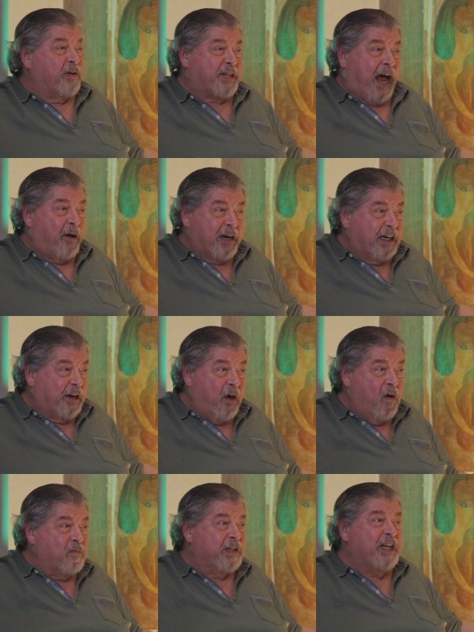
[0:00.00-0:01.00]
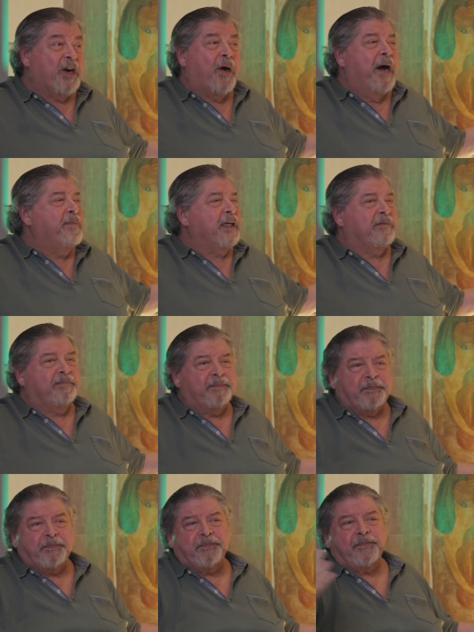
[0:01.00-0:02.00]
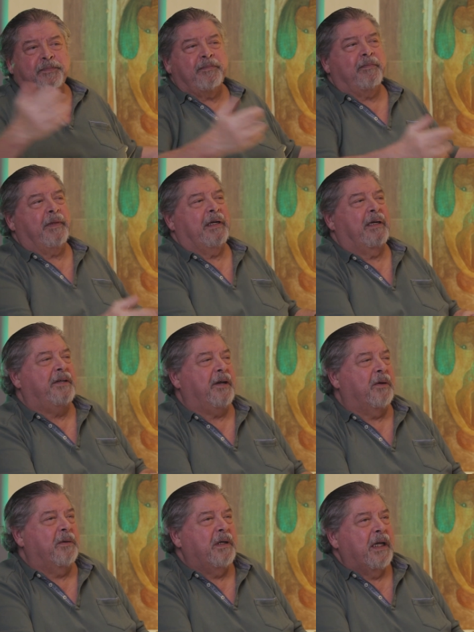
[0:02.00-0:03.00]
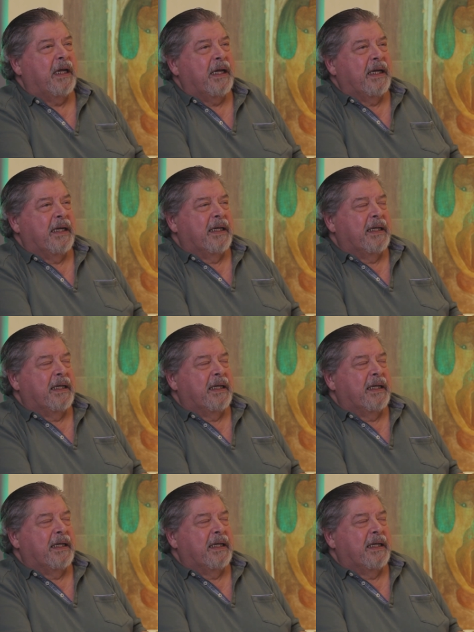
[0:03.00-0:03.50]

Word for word: you can have surround sound at home, you know, I mean, so...